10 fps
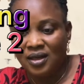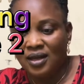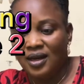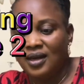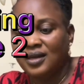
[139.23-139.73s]

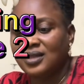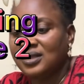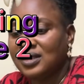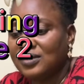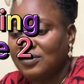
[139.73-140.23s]
And this
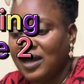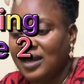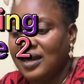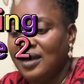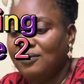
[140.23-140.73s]
is my
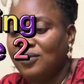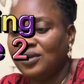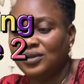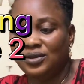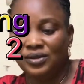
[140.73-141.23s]

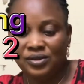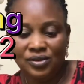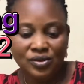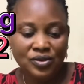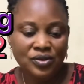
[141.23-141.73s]
lemon
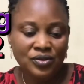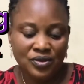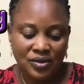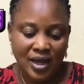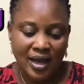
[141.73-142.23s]

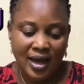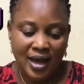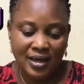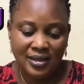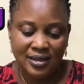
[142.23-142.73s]
juice. I
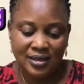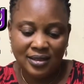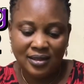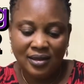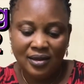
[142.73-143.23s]
add
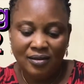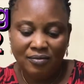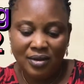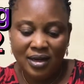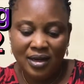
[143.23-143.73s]

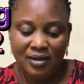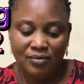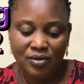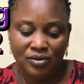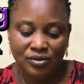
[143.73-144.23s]
my
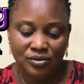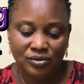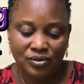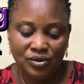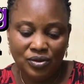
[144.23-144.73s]
lemon
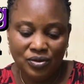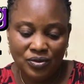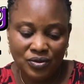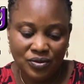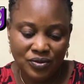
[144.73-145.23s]

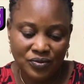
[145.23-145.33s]
juice.